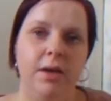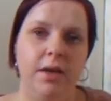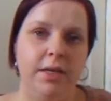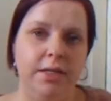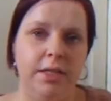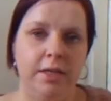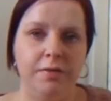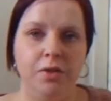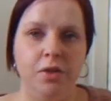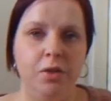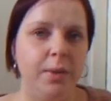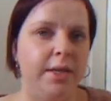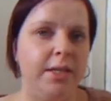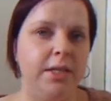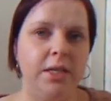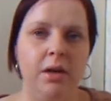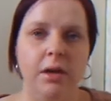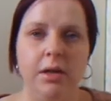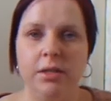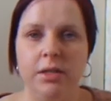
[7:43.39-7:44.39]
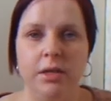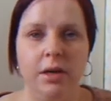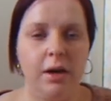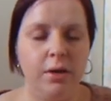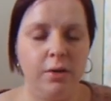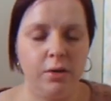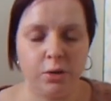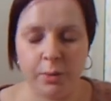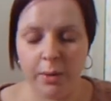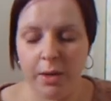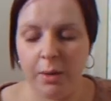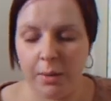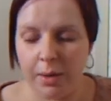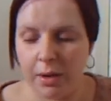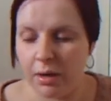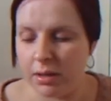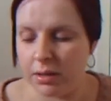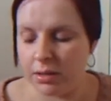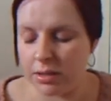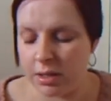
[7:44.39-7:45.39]
It's either $20.99 or
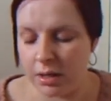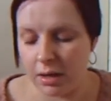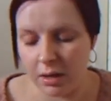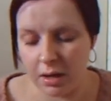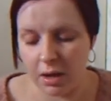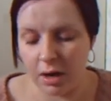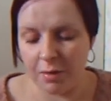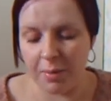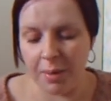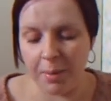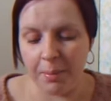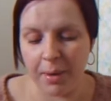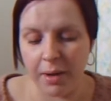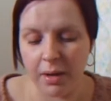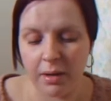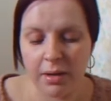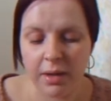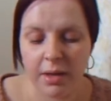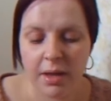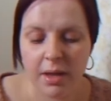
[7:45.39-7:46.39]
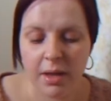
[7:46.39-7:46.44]
$21.99, I can't remember.